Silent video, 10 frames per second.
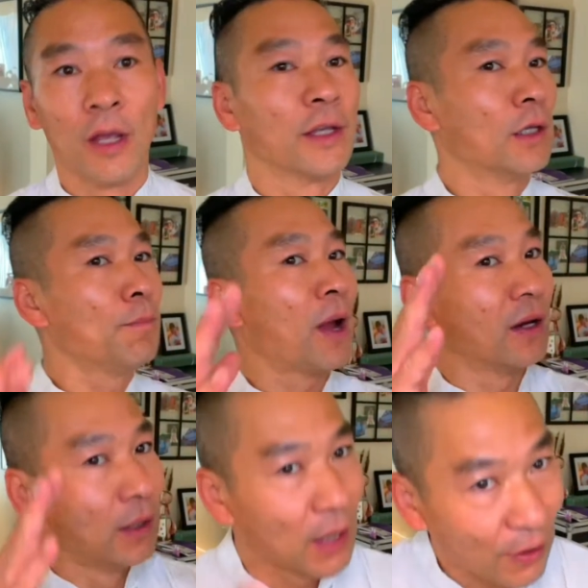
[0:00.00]
In my
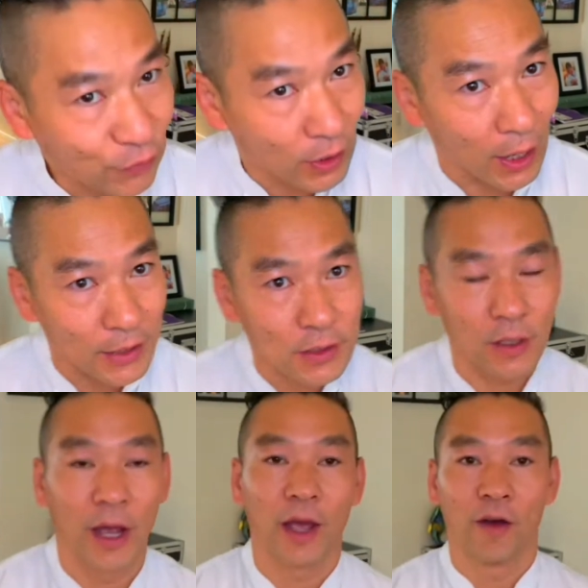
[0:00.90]
life class,
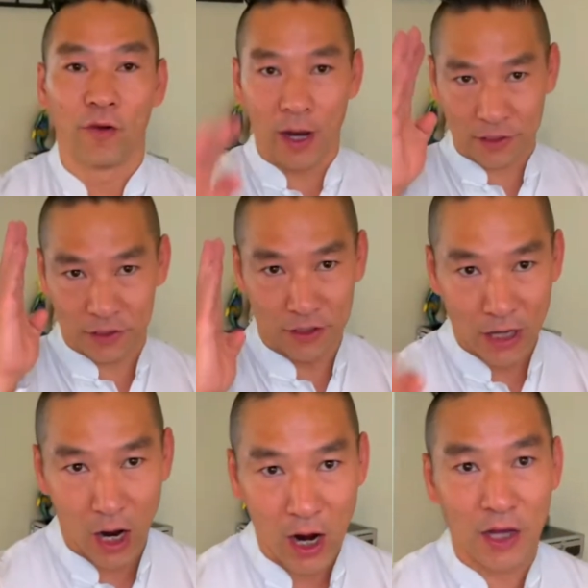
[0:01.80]
I have as
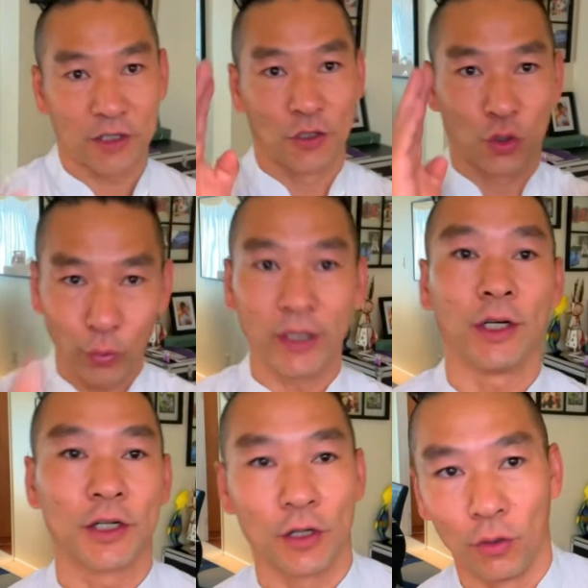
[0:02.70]
young as three
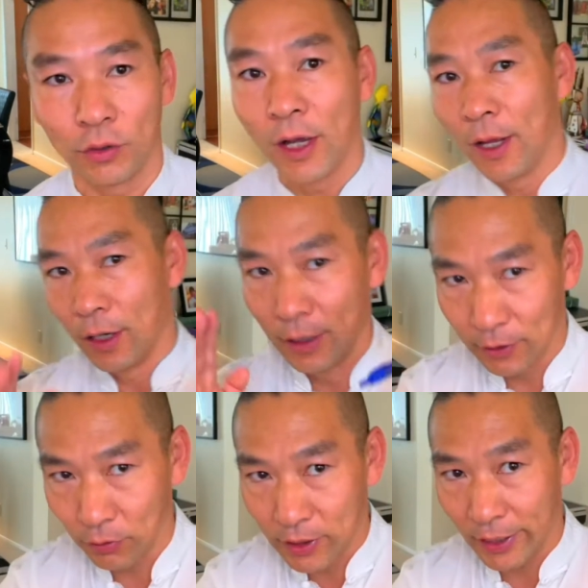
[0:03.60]
years old
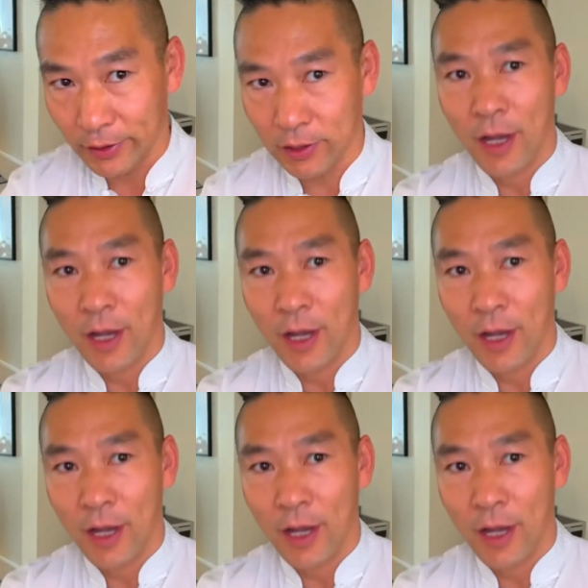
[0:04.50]
little kids.